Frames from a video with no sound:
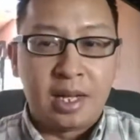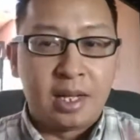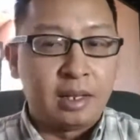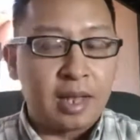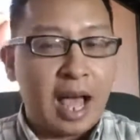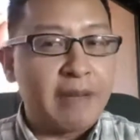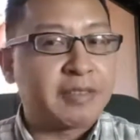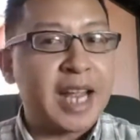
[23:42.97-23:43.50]

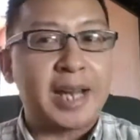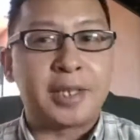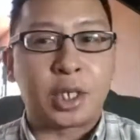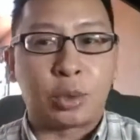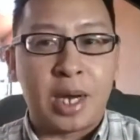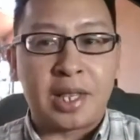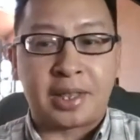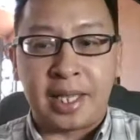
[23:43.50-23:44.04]
Live chat is a
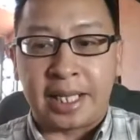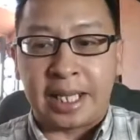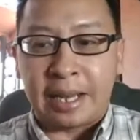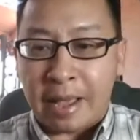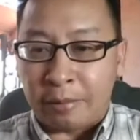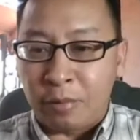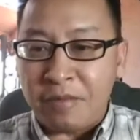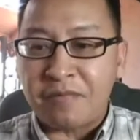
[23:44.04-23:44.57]
great thing.
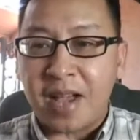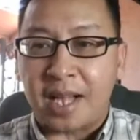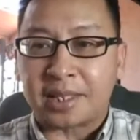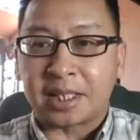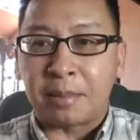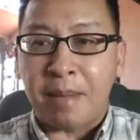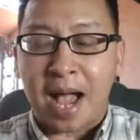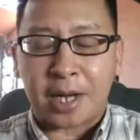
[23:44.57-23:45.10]
And we've got
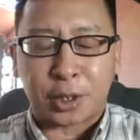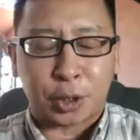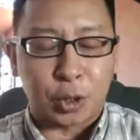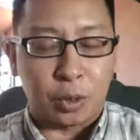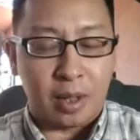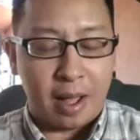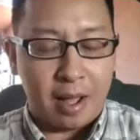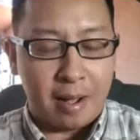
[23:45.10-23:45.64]
some
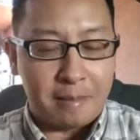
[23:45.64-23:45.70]
actual